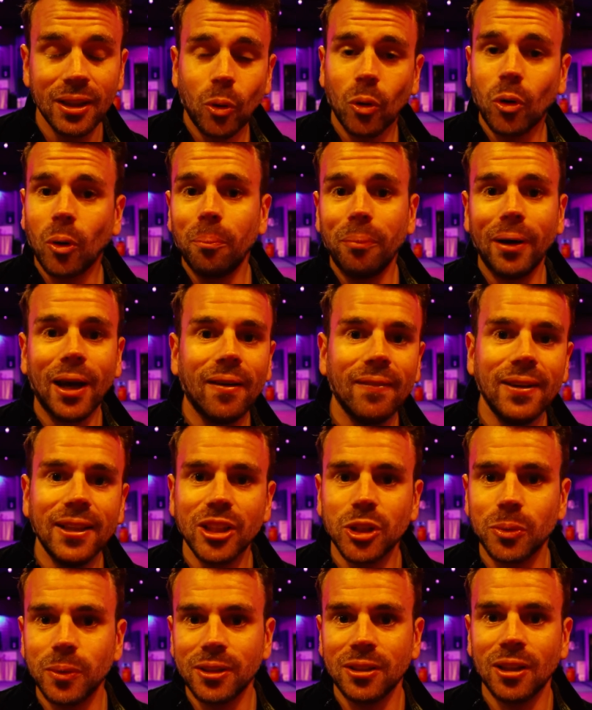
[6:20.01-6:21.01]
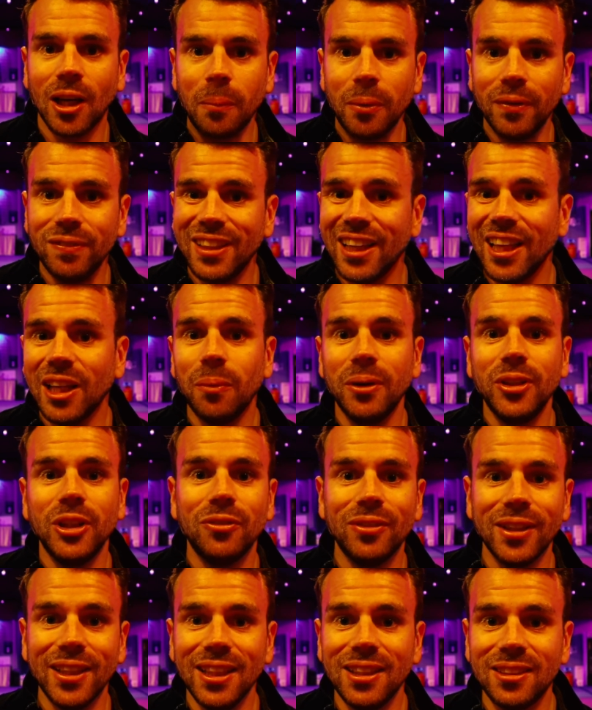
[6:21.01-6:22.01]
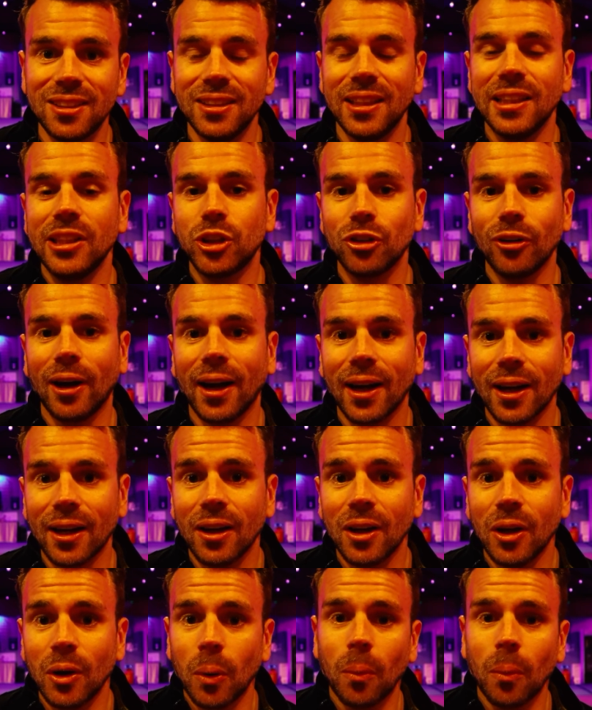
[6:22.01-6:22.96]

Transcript: you're comparing it to a time of day when you've eaten and drank.